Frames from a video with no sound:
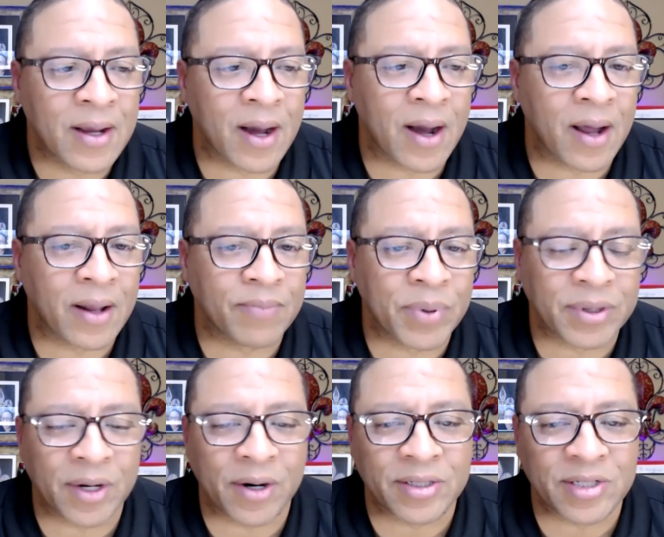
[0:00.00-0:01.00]
But
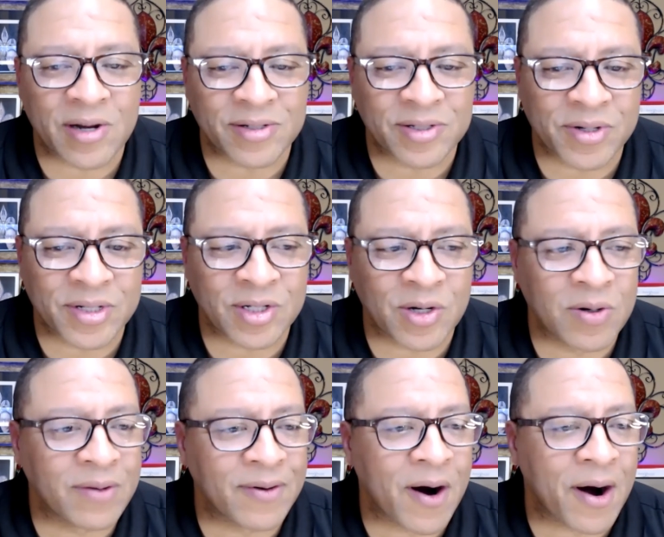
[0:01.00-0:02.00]
there's also a
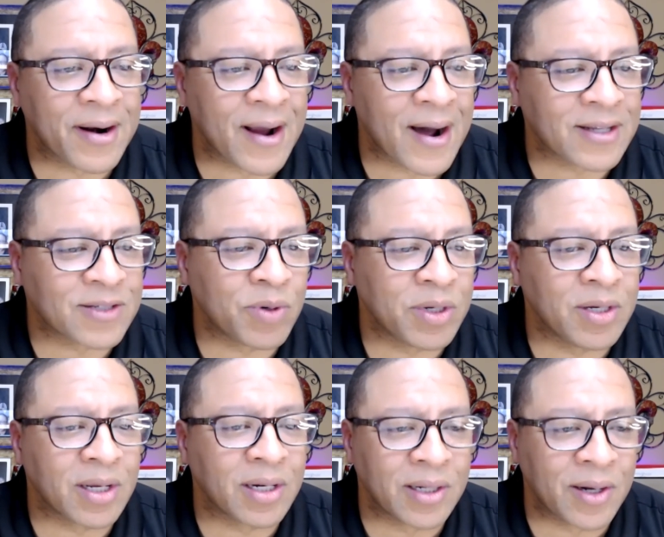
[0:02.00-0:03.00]
school of hard knocks where you can